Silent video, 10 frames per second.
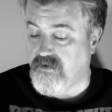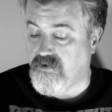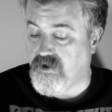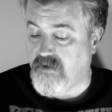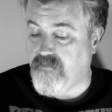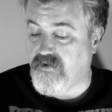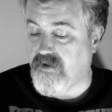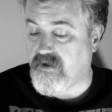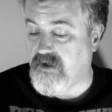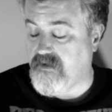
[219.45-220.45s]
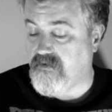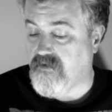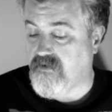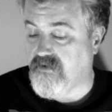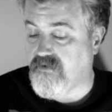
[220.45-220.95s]
chimp
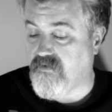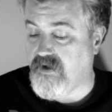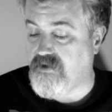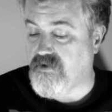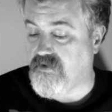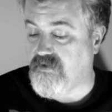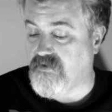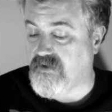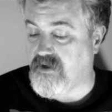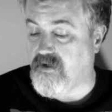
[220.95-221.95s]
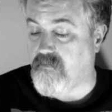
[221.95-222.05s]
looking creatures that are